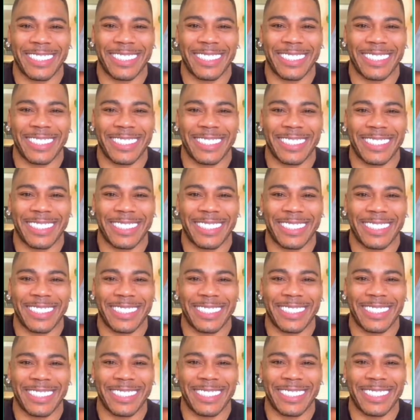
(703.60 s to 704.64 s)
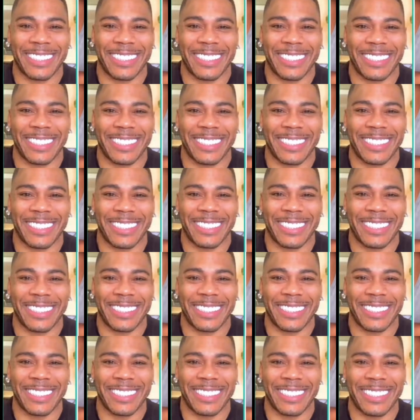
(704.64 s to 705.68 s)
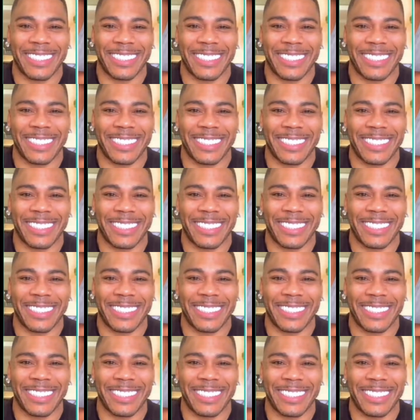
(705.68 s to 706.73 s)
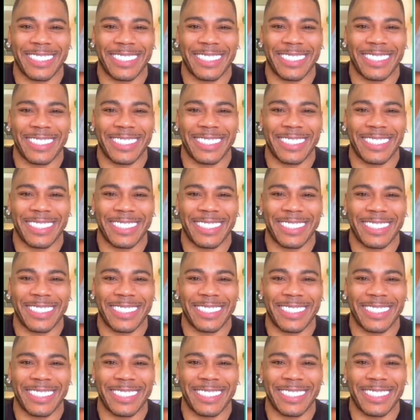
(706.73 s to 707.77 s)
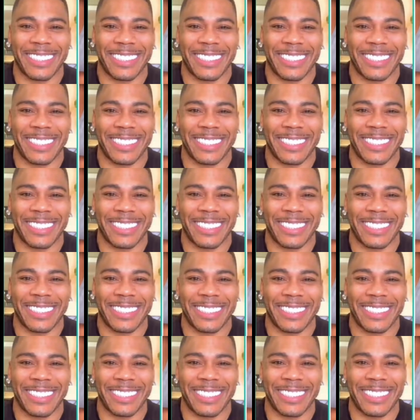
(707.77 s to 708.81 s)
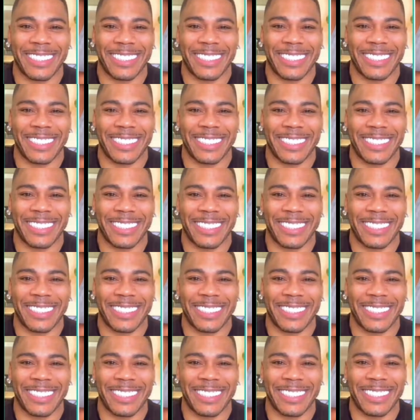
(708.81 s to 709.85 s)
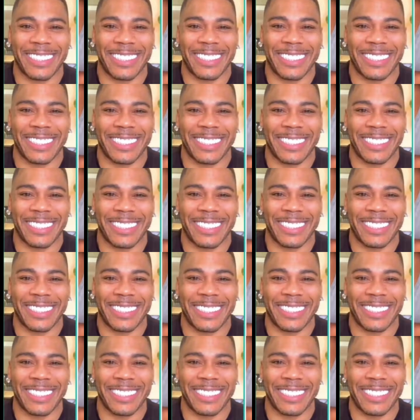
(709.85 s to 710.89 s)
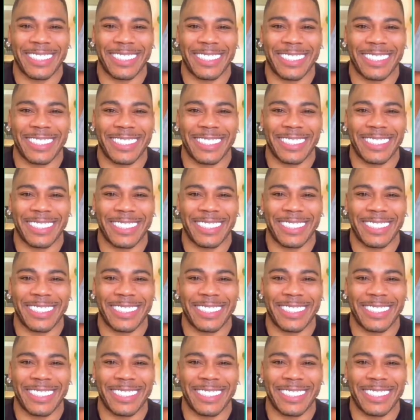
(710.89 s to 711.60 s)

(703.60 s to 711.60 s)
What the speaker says: The person shown says nothing.